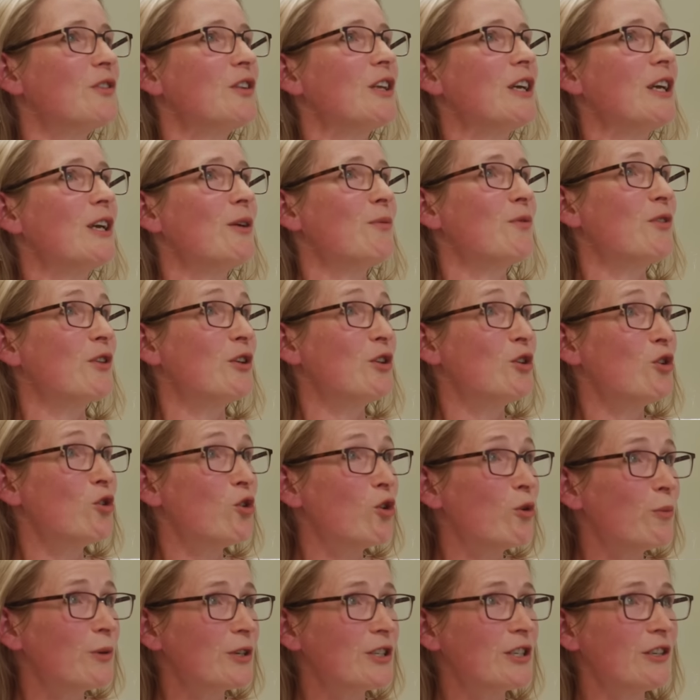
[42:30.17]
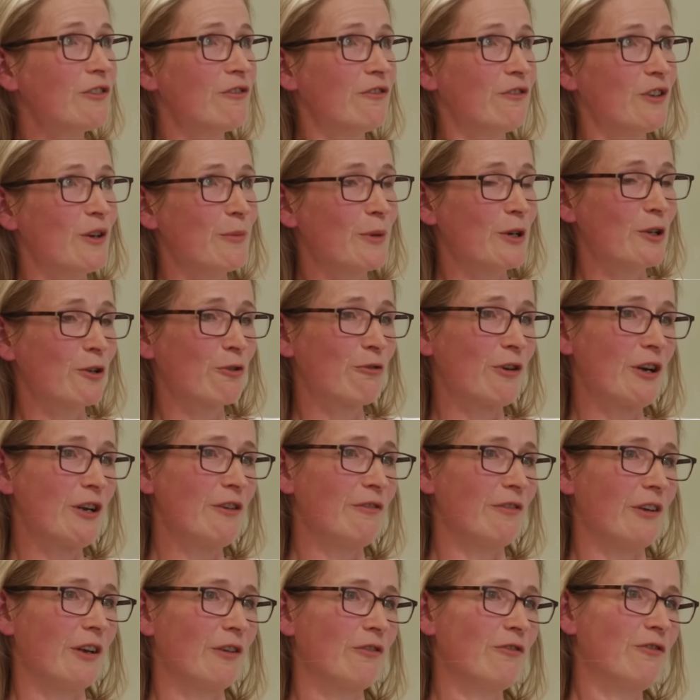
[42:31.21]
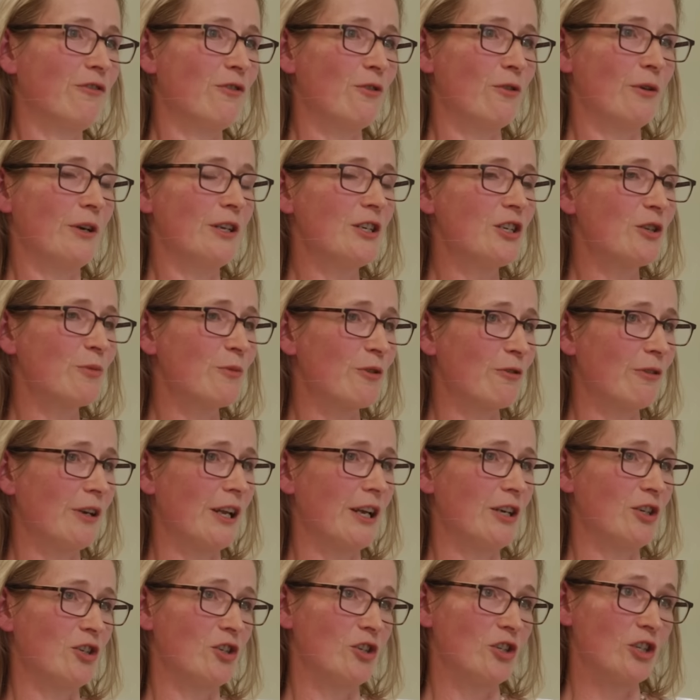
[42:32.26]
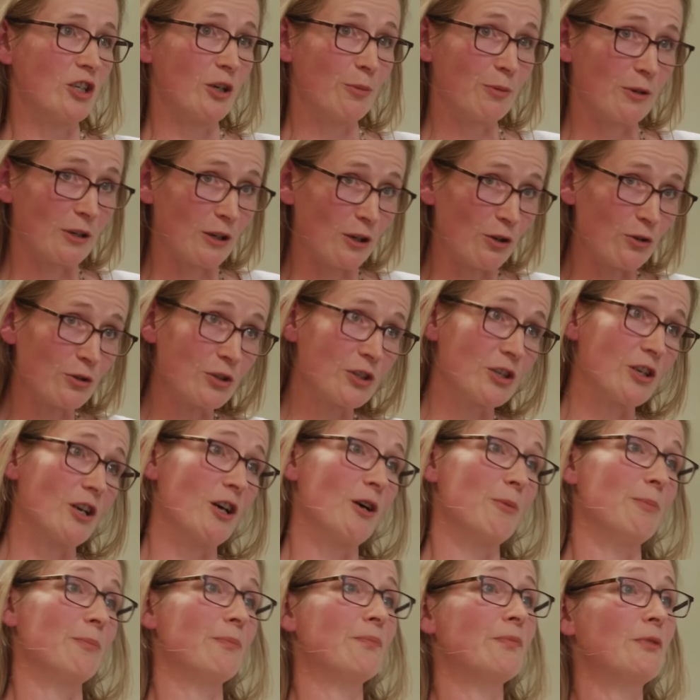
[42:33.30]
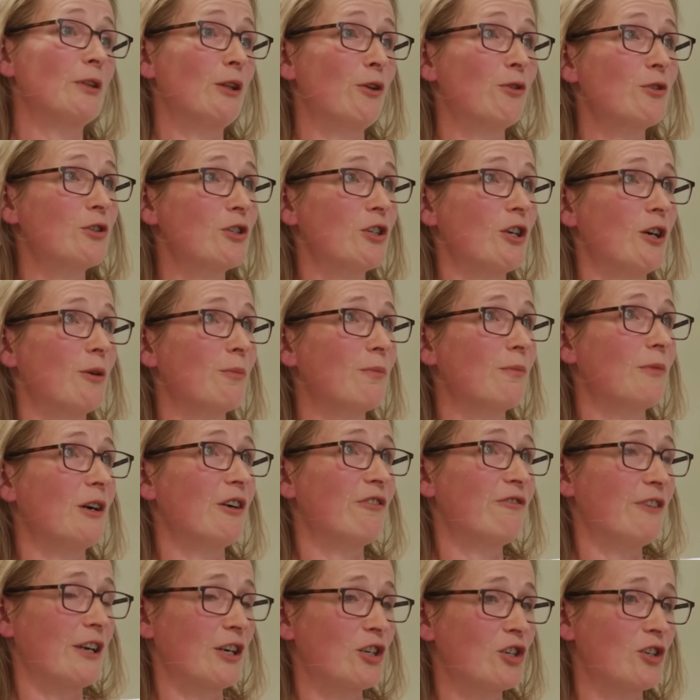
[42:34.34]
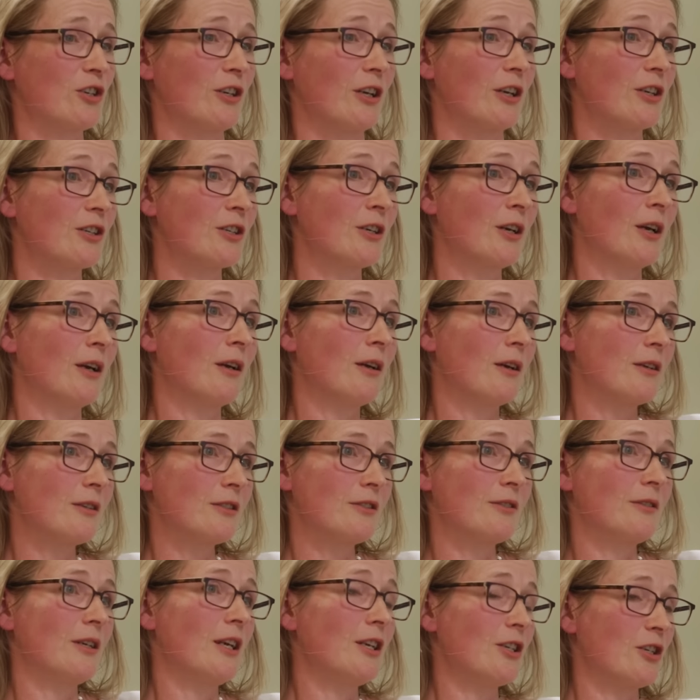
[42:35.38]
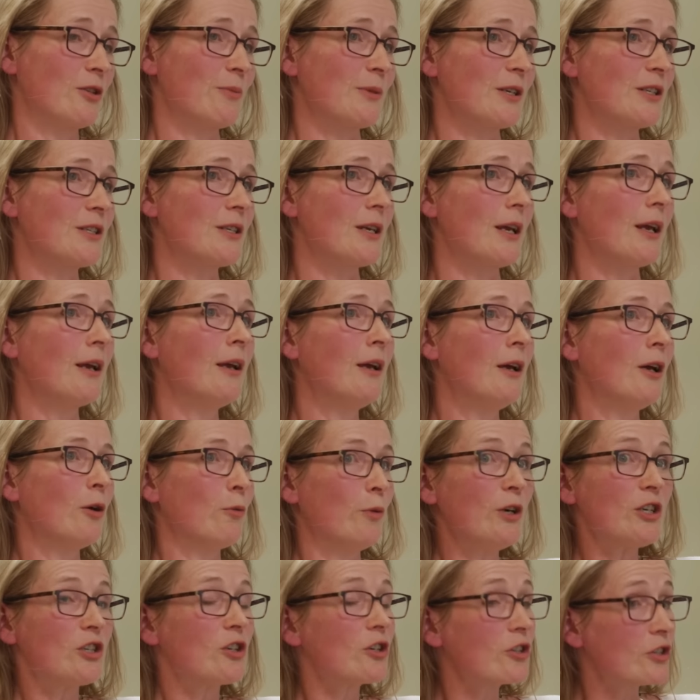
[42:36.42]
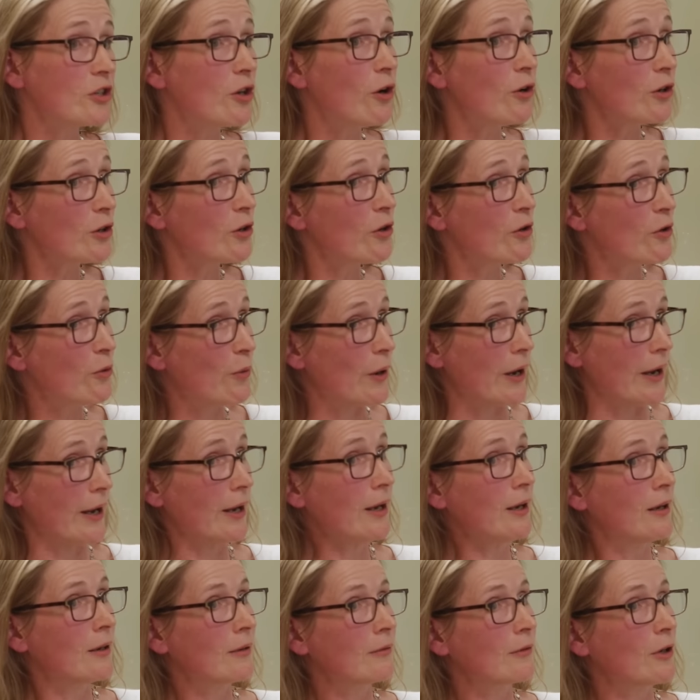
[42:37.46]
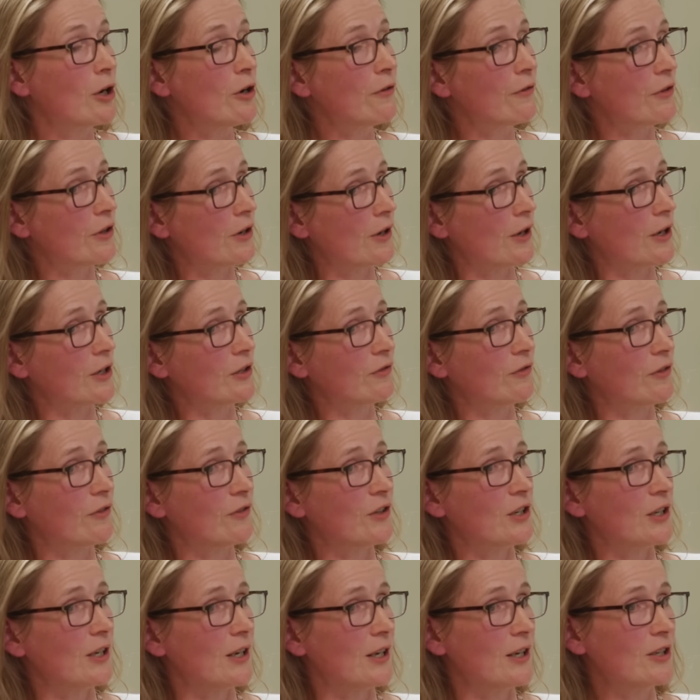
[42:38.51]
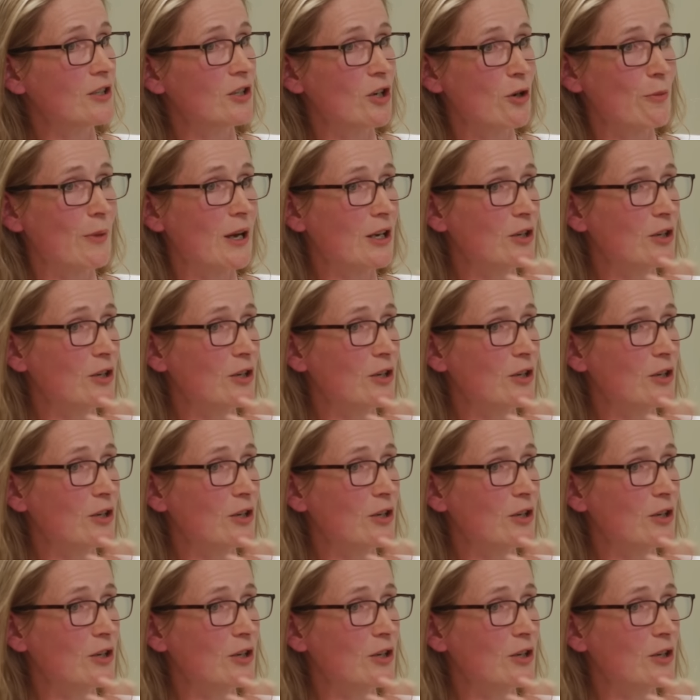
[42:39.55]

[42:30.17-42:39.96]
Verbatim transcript: the, the normative female craving for intimate relationship and long-term, long-term affectionate intimacy, which has not gone away over the last 50 years, no